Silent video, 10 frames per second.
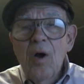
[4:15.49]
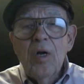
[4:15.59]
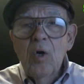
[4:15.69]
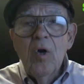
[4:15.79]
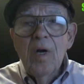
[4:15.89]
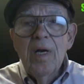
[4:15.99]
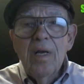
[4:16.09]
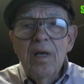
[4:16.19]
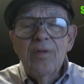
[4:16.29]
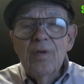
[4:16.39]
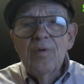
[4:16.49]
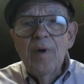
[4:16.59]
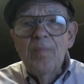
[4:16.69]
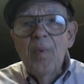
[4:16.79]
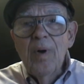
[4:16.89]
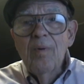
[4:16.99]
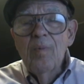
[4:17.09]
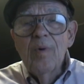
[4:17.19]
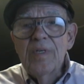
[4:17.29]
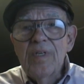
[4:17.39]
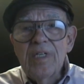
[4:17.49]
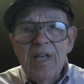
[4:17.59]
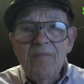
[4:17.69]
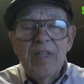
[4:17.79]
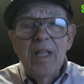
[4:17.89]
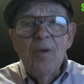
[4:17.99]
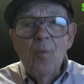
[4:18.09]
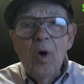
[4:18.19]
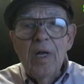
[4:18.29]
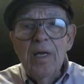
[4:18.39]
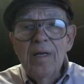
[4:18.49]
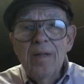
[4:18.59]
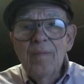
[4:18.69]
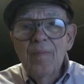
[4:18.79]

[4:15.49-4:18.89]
Our cook on another trip was 71.